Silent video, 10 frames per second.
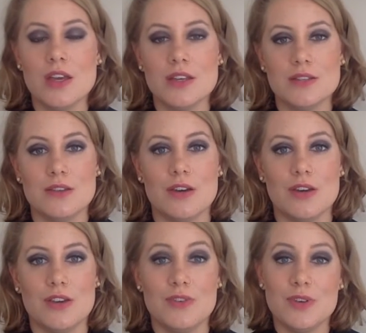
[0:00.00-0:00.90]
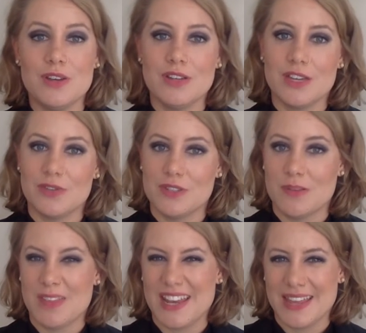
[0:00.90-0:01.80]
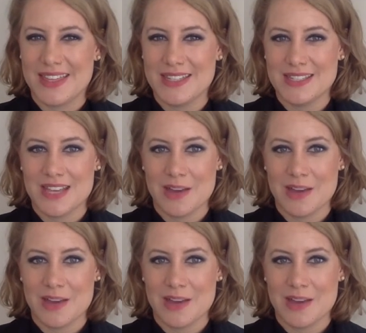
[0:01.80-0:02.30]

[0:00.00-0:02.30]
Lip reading: So if you are looking for something like this,